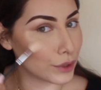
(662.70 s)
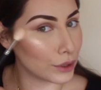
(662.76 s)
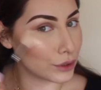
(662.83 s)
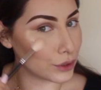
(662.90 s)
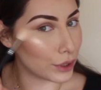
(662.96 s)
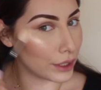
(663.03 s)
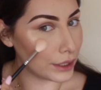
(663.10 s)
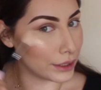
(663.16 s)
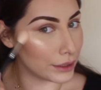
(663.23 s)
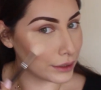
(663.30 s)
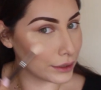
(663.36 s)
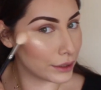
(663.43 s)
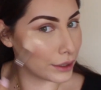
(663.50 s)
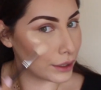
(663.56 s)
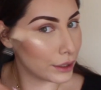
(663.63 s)
Andrea,
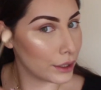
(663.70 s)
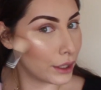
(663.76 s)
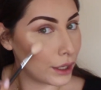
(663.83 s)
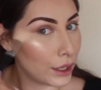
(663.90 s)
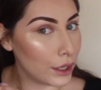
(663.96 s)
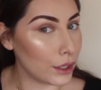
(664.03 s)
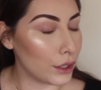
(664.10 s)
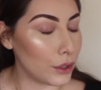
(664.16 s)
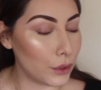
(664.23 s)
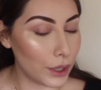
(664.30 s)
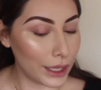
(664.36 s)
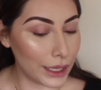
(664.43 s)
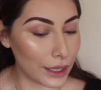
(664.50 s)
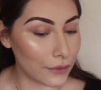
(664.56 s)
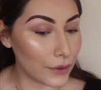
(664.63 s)
you
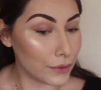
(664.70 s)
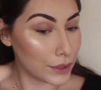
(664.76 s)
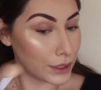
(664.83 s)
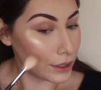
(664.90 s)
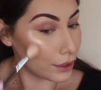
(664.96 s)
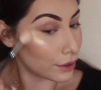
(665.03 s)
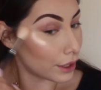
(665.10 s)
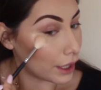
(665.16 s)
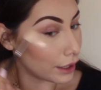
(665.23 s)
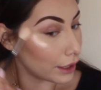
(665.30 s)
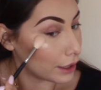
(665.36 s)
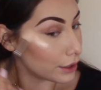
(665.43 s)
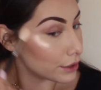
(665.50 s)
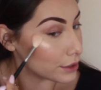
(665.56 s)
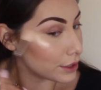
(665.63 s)
got like 15 other
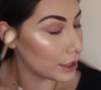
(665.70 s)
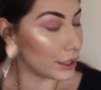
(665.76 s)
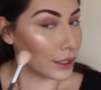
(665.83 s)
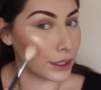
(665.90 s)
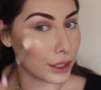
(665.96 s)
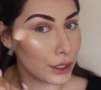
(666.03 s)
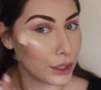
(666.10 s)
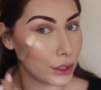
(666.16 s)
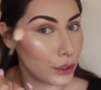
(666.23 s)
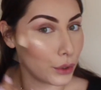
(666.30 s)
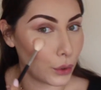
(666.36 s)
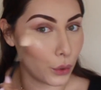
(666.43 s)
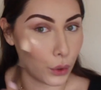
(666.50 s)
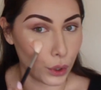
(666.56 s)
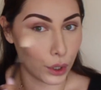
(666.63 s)
highlighters in
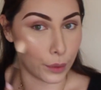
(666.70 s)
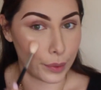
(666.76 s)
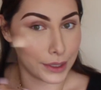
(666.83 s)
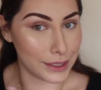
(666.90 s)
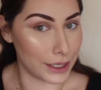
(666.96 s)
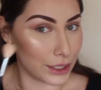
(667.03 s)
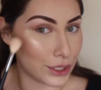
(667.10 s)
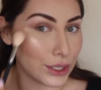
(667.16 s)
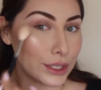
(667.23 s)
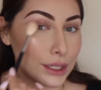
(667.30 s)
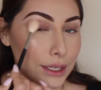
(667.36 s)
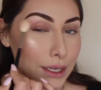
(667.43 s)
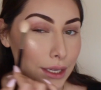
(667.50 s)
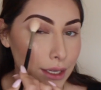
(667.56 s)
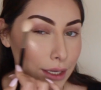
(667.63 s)
your
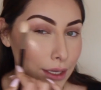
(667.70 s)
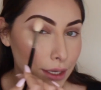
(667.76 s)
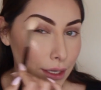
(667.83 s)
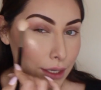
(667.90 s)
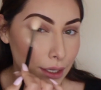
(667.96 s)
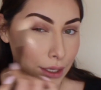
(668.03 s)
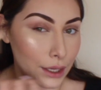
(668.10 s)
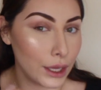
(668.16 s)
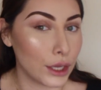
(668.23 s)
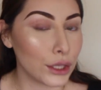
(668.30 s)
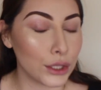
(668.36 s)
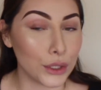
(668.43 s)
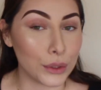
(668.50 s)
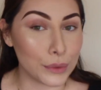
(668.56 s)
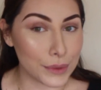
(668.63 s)
possession.
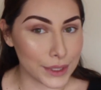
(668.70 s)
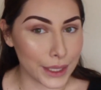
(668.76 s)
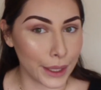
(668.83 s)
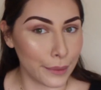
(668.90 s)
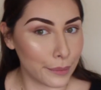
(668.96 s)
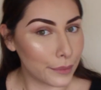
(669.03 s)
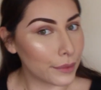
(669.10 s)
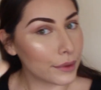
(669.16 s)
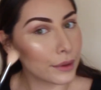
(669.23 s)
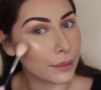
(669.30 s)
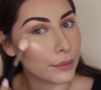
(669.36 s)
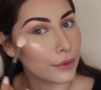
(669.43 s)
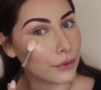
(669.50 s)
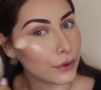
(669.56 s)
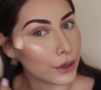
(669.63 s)
Use them
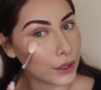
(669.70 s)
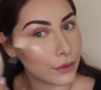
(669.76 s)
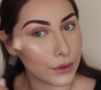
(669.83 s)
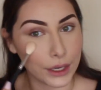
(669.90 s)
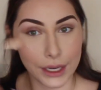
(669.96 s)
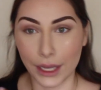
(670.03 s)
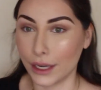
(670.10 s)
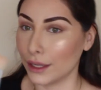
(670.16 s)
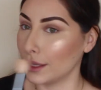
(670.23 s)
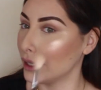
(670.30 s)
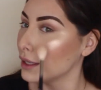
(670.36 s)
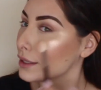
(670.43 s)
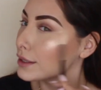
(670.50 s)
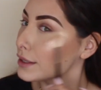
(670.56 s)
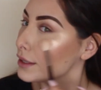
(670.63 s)
before you run out of
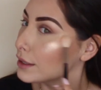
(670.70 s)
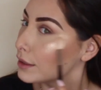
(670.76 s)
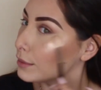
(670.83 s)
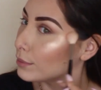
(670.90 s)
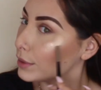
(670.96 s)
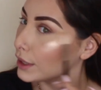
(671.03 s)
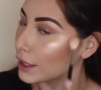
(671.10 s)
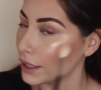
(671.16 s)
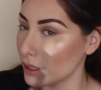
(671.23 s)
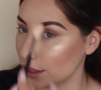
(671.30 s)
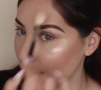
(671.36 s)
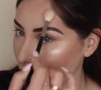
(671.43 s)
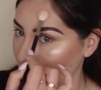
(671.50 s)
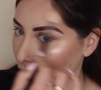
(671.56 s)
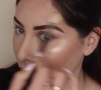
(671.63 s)
these,
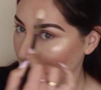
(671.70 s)
because